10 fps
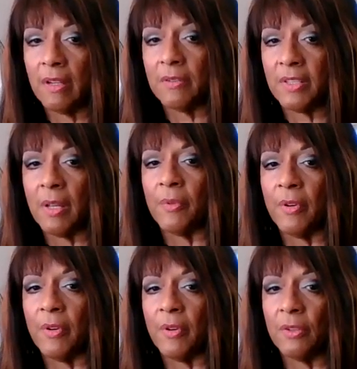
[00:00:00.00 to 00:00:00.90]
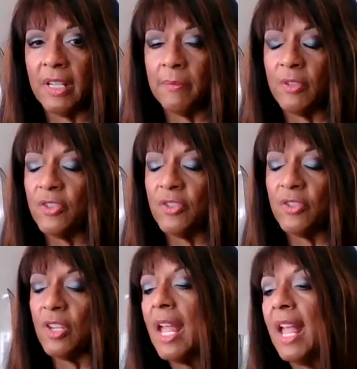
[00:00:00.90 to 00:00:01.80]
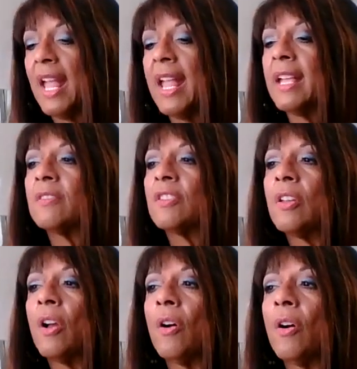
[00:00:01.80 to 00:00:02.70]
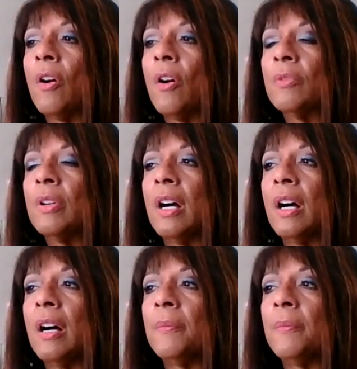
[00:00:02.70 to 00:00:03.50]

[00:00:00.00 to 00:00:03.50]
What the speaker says: her subarachnoid hemorrhage. And so,